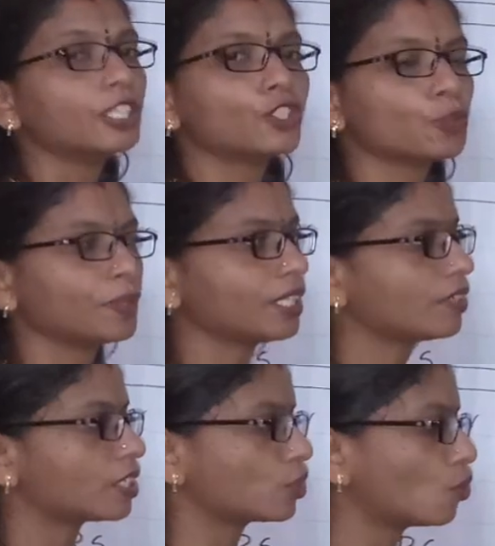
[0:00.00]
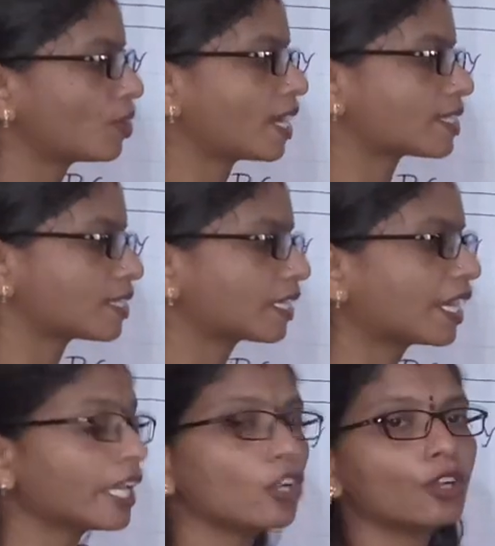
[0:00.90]
Jupiter is known as the
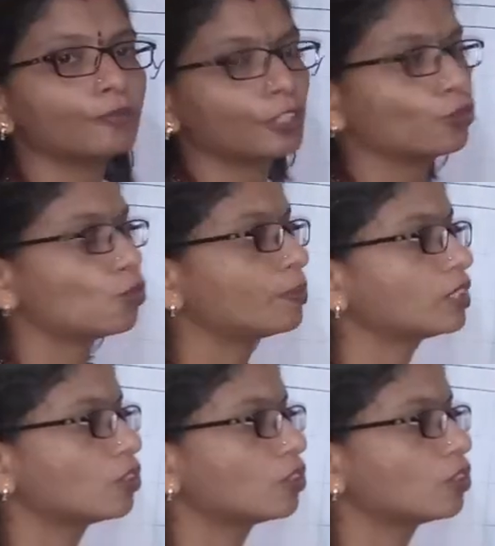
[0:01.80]
king of the Roman